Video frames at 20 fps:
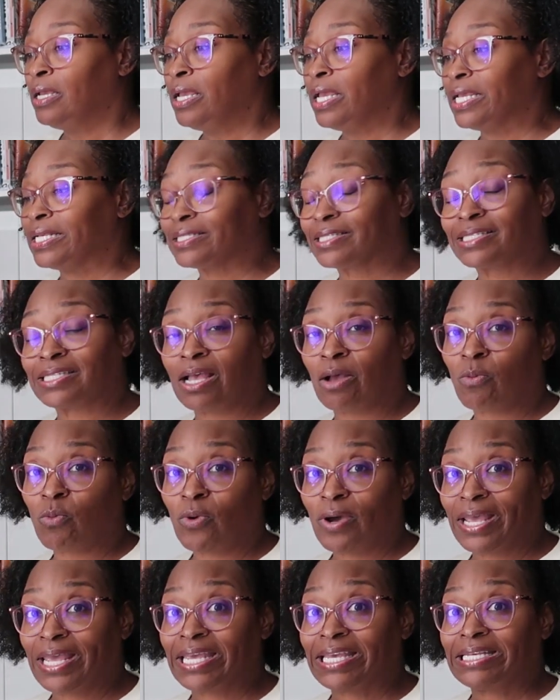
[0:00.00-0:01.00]
in some
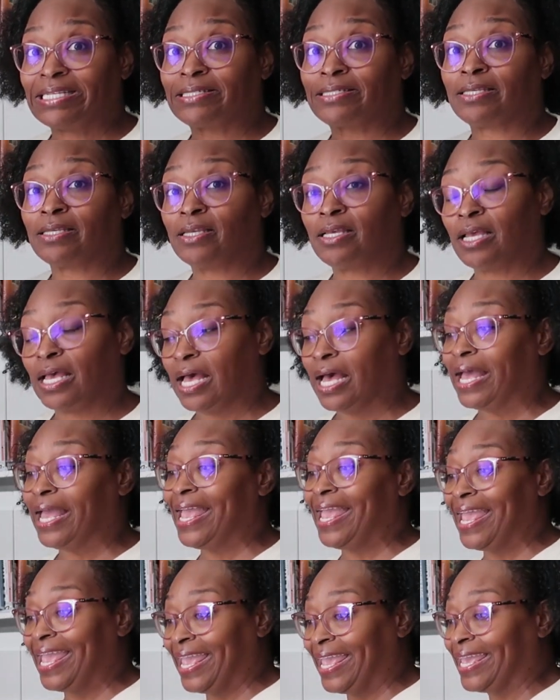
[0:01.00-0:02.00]
ways
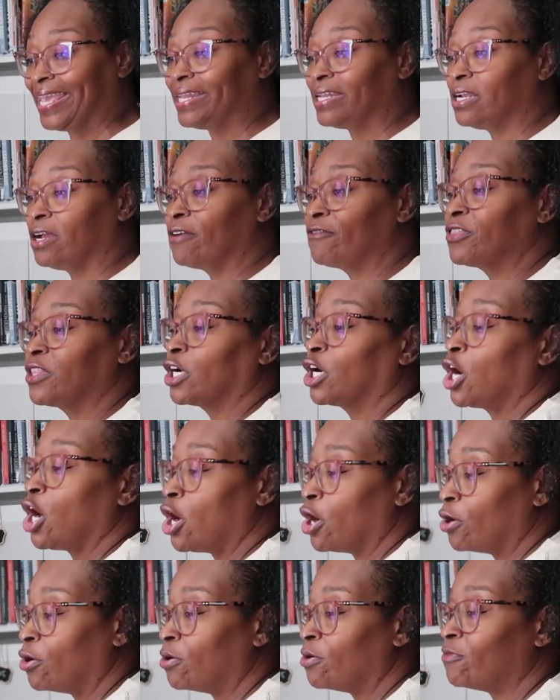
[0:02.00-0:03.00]
ahead of the
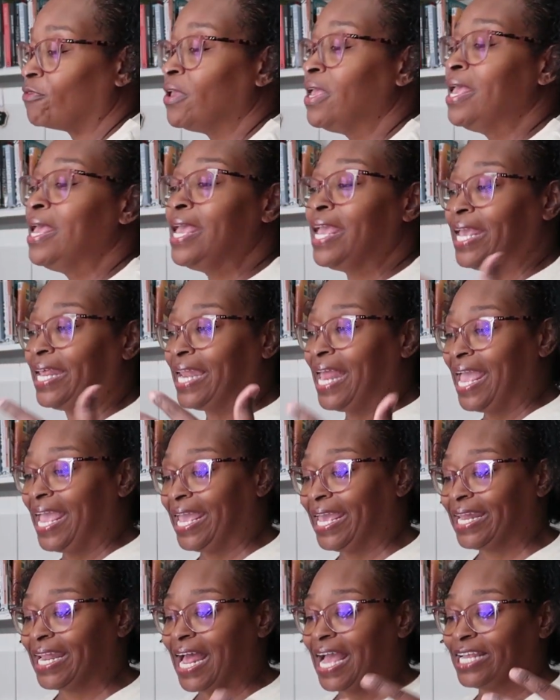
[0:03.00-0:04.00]
curve, and
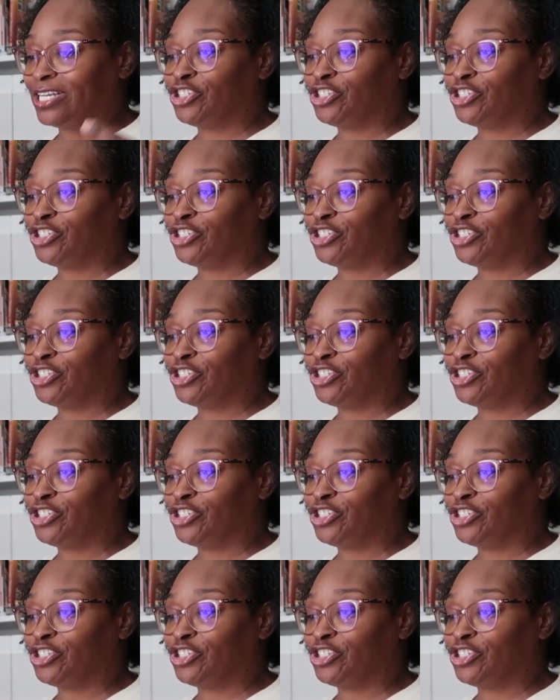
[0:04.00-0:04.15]
had I